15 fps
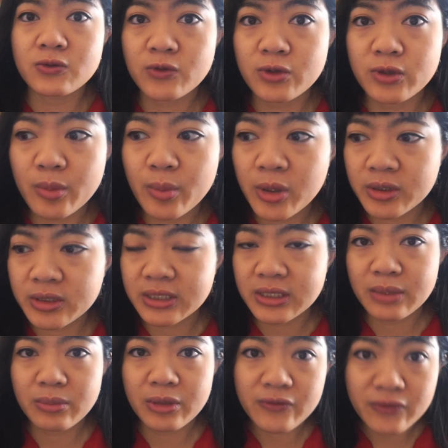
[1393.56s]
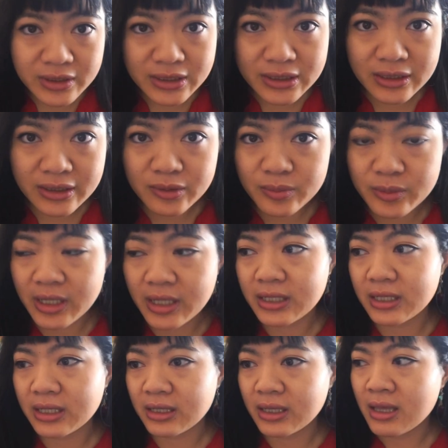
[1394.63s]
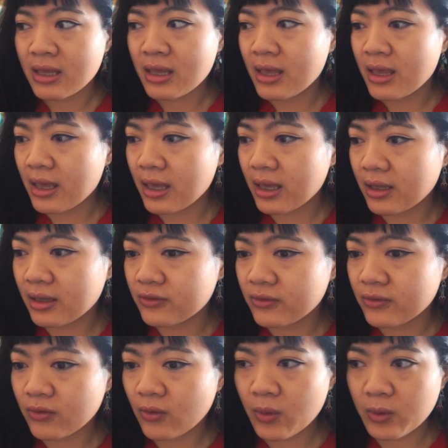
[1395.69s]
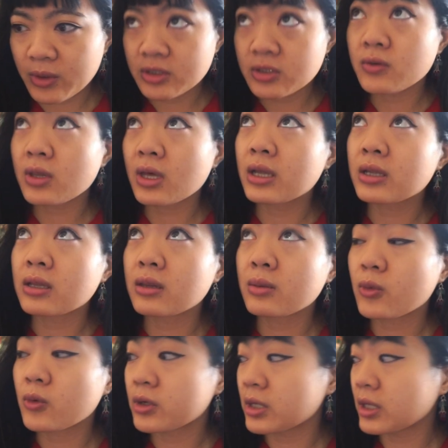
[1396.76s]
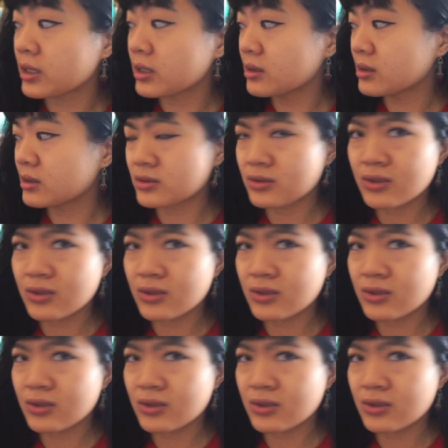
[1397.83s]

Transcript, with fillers: for a party that my friend and I are planning. And so I want to do that in the morning. It's